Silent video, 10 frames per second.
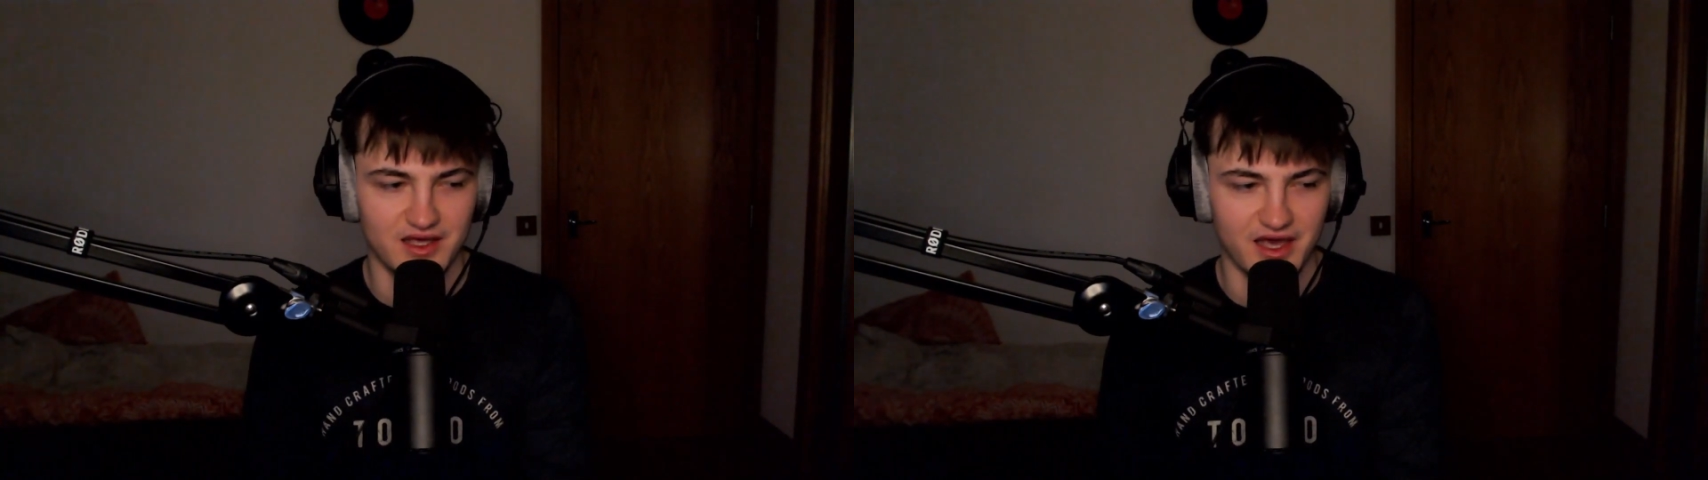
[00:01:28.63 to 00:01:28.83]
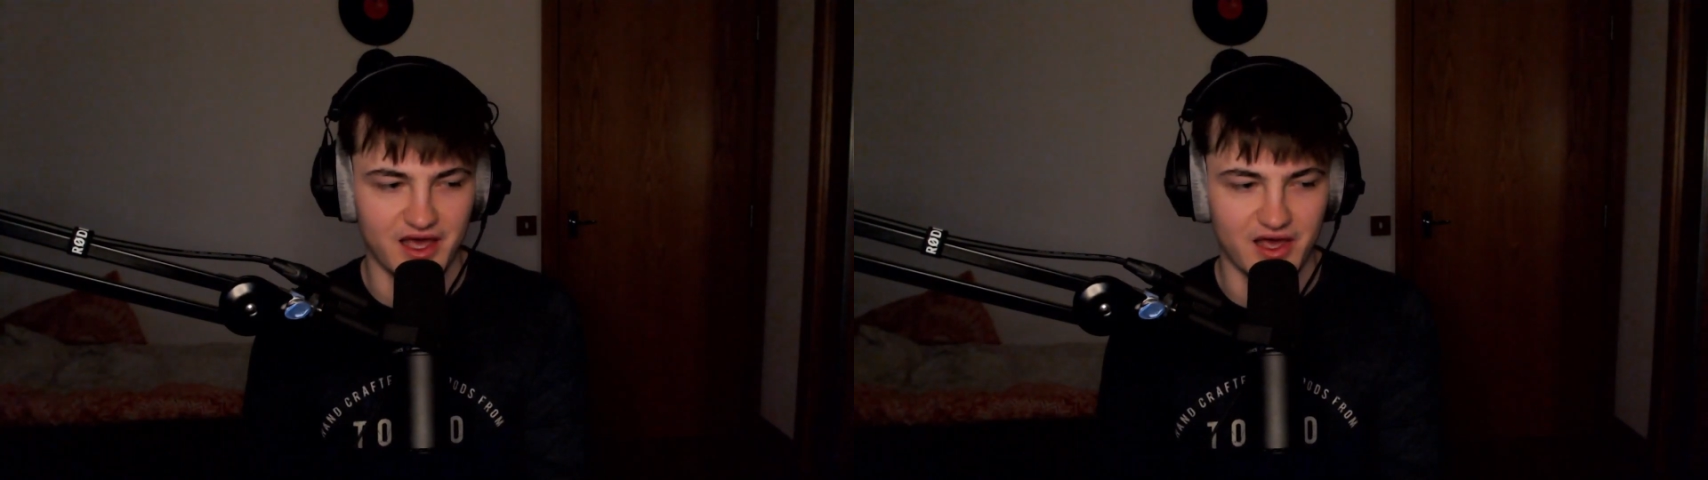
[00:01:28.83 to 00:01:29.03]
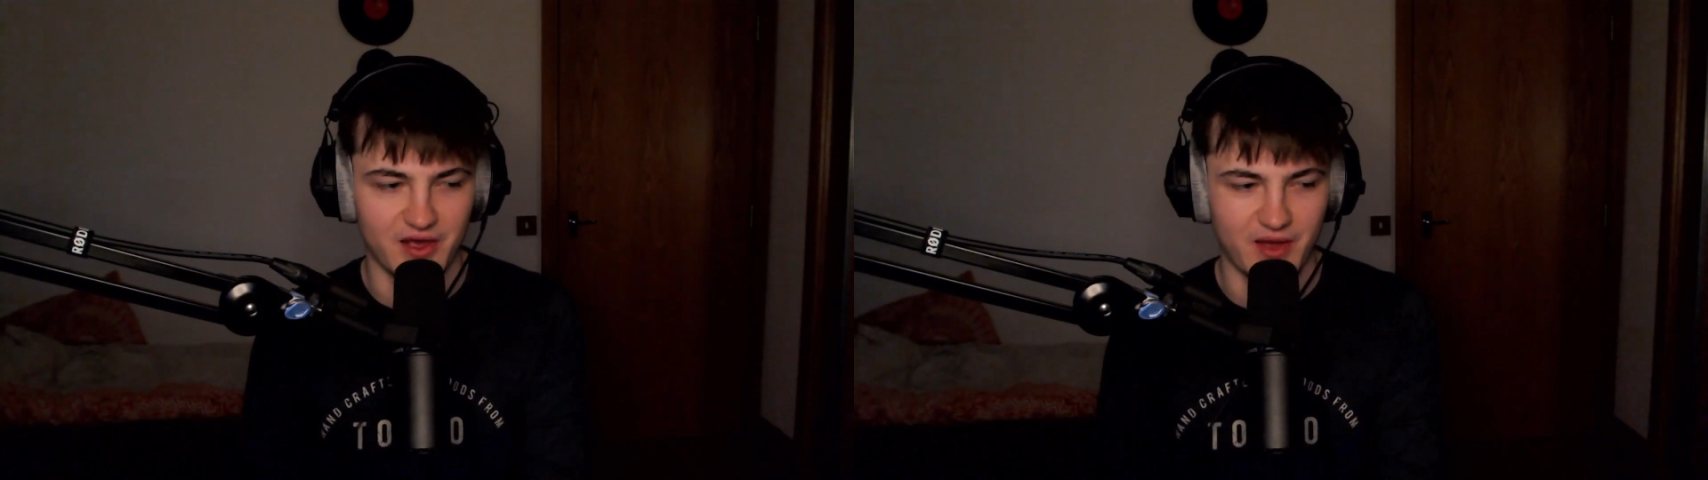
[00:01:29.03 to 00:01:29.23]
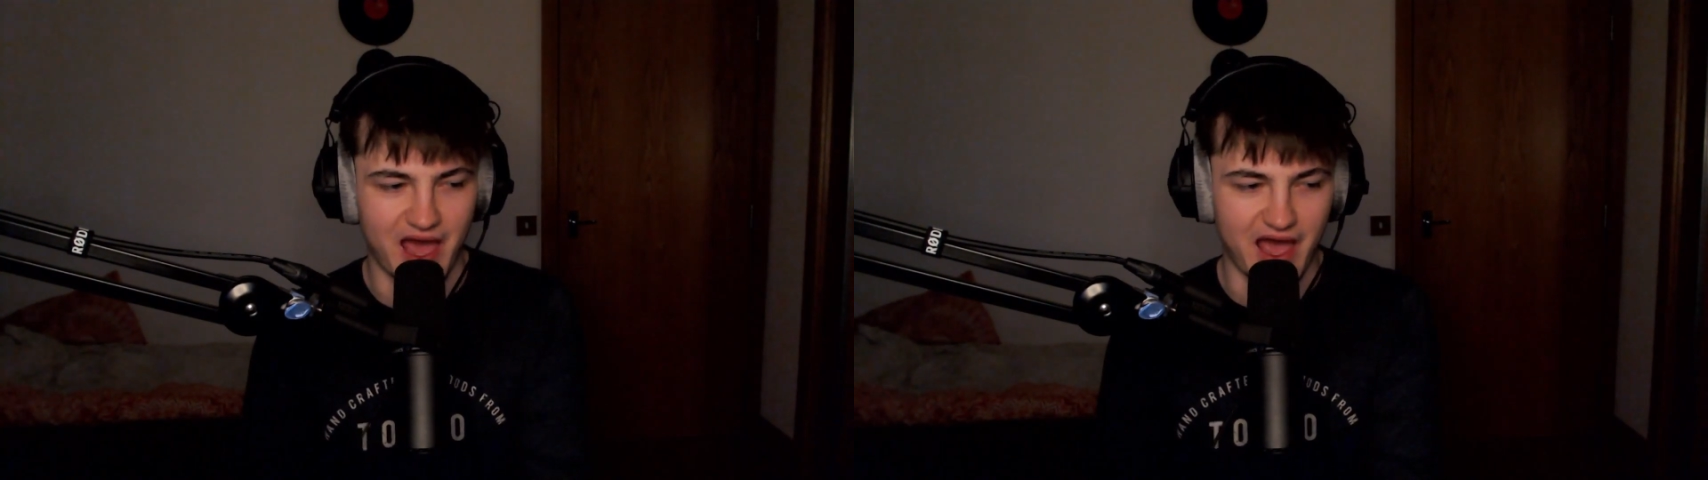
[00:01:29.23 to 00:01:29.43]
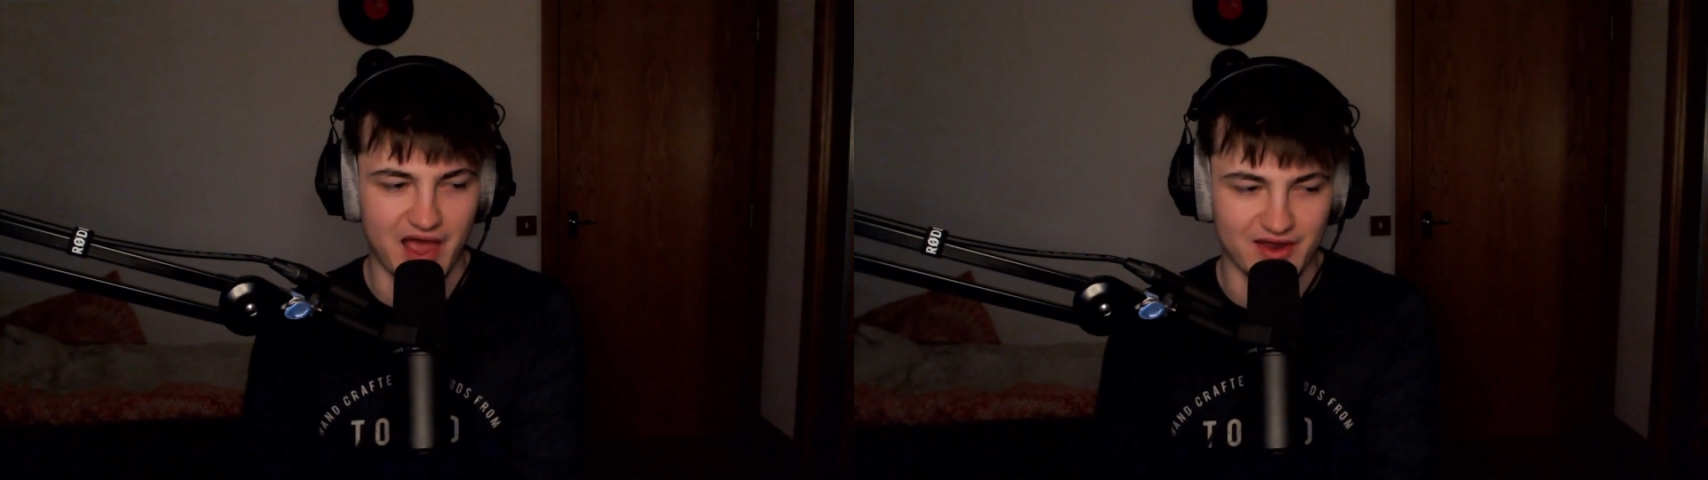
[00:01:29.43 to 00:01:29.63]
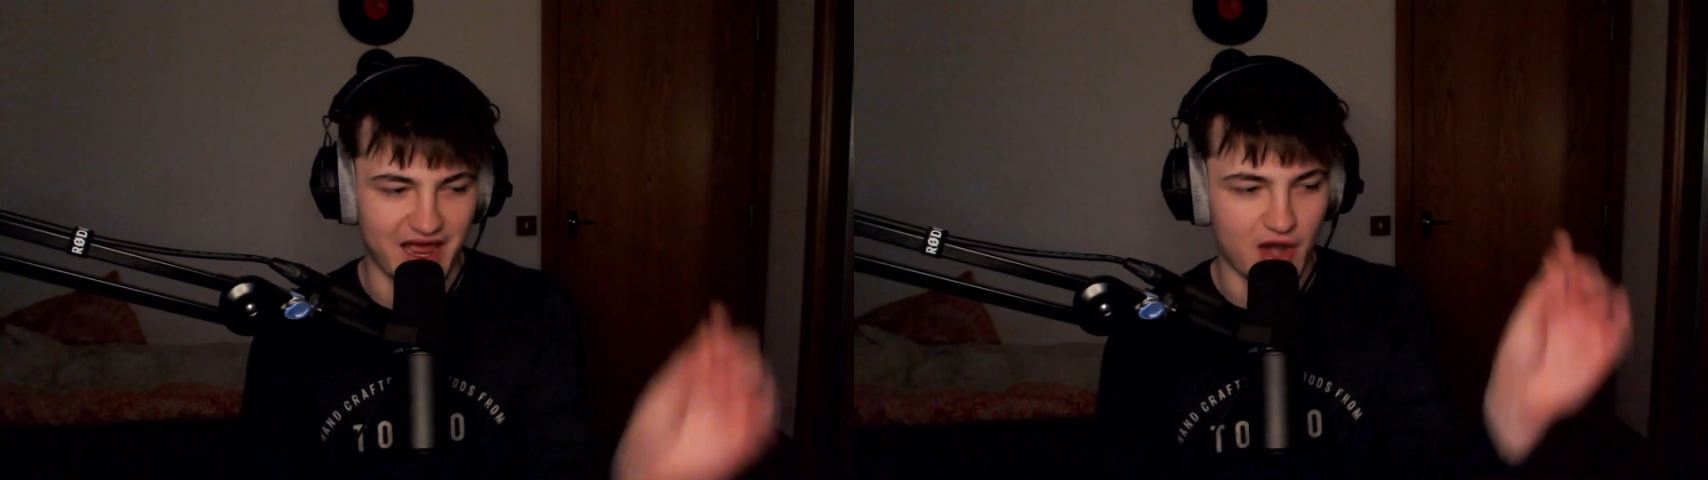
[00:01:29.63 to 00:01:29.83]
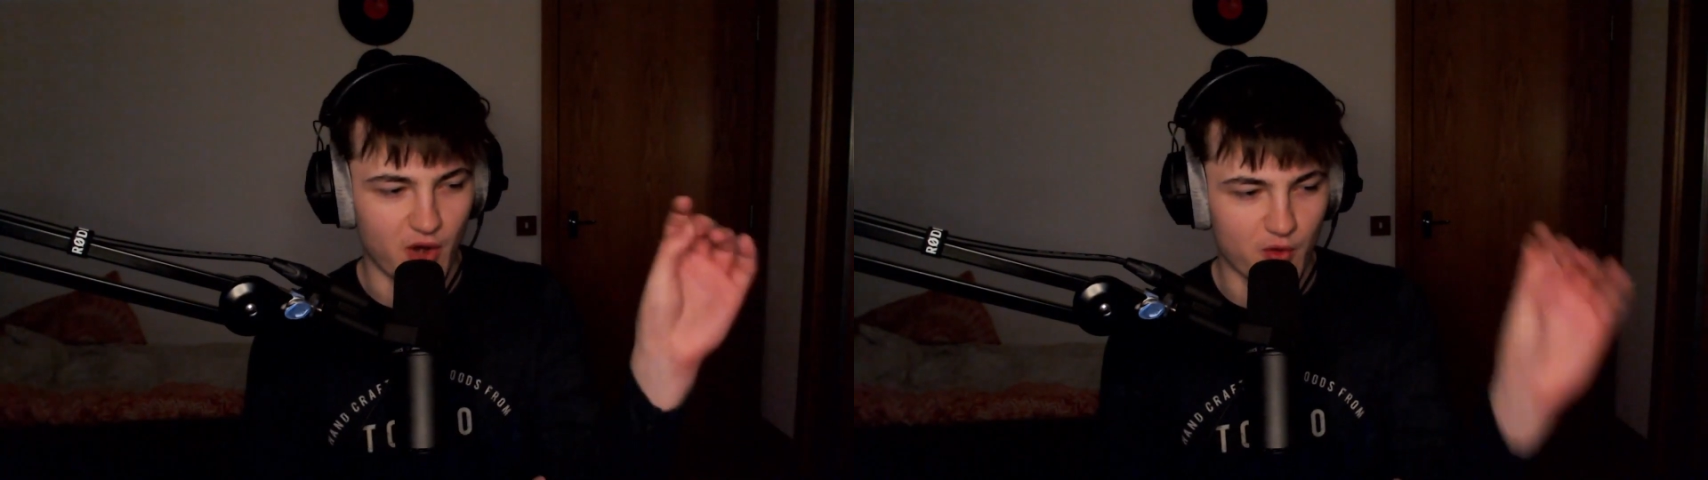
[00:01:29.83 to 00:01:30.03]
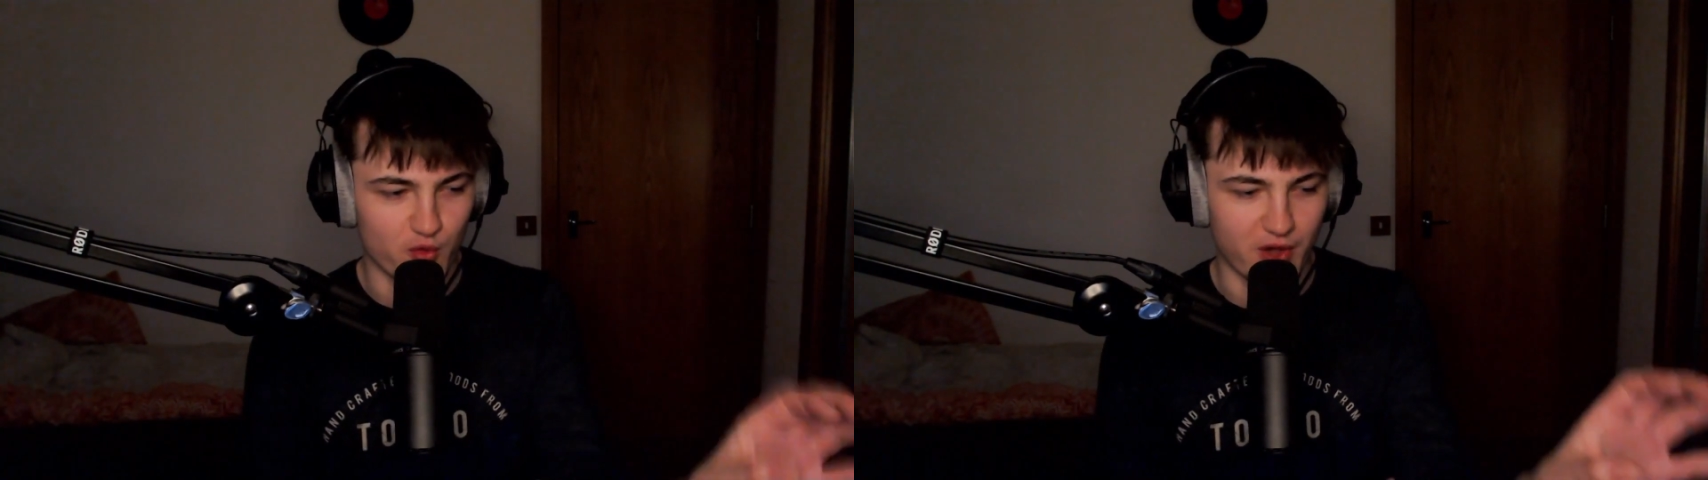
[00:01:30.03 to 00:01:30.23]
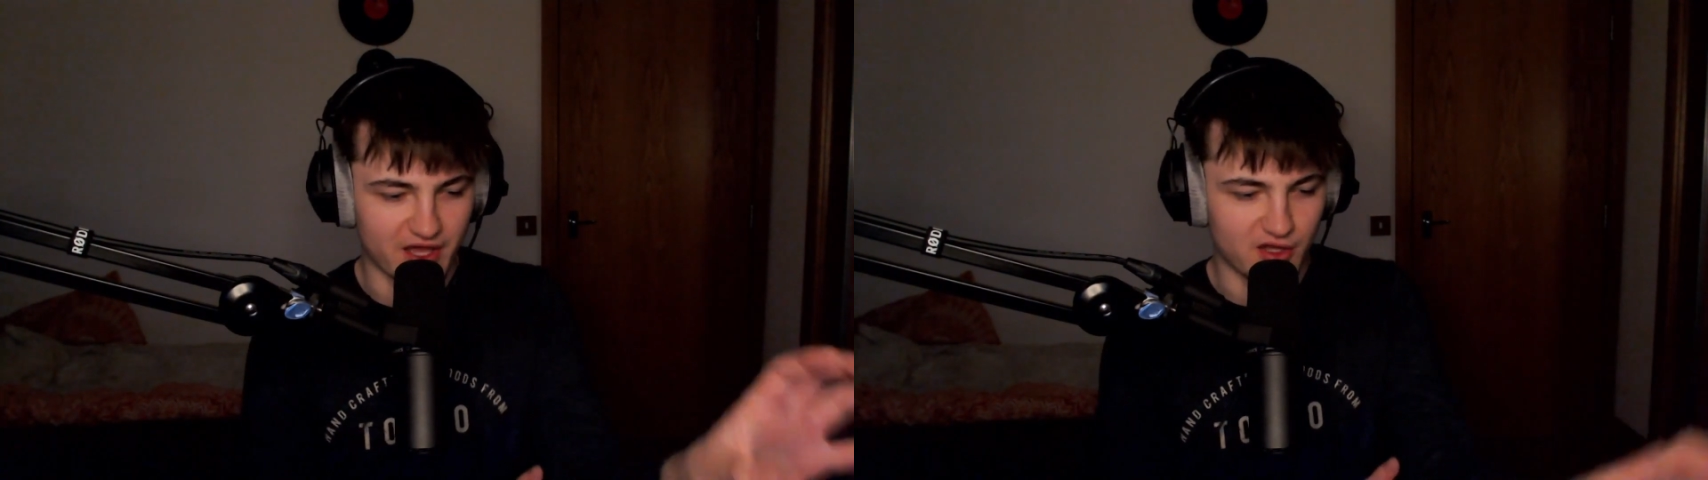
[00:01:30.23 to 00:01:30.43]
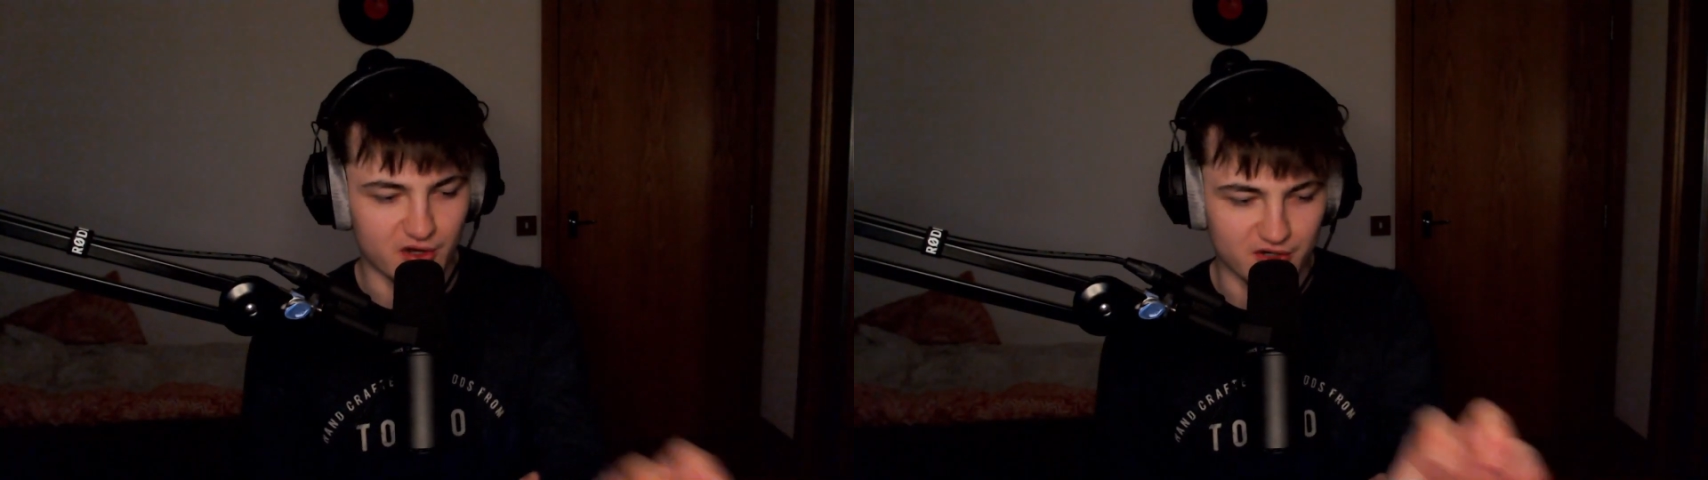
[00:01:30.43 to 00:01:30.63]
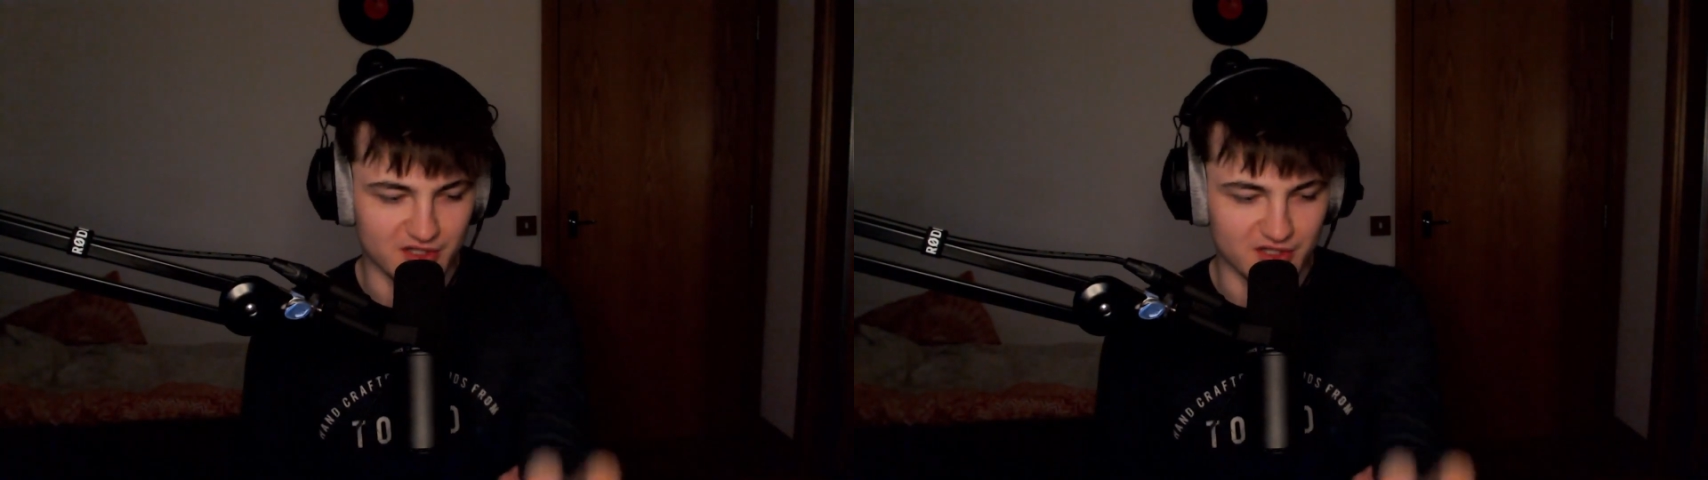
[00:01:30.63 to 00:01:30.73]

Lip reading: a regular